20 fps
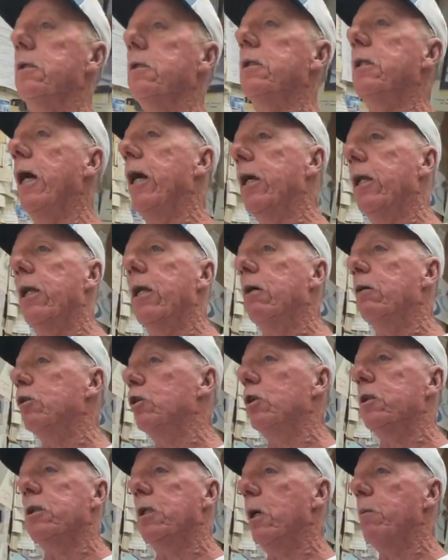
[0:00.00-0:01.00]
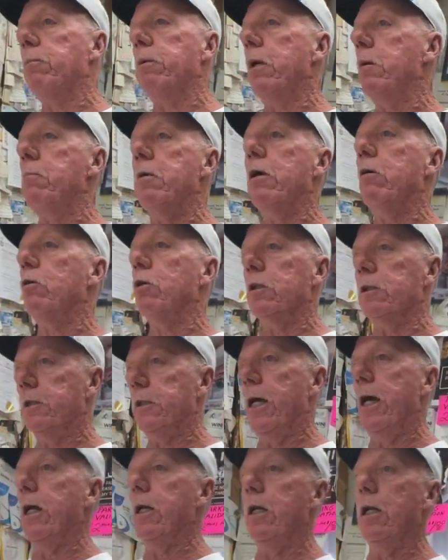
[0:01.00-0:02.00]
Started out just helping him out on
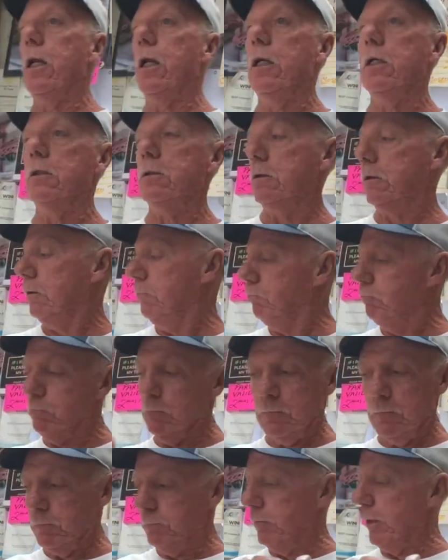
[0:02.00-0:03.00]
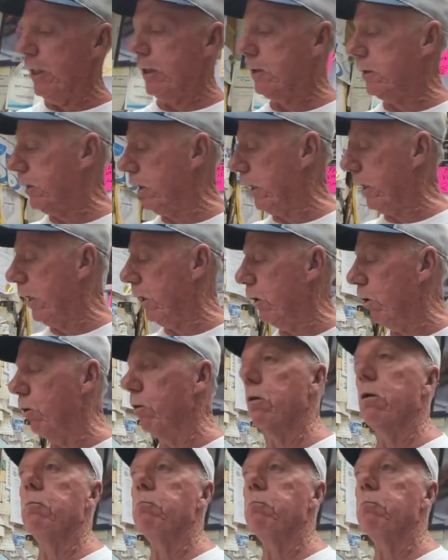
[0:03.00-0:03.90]
Saturdays next thing you know,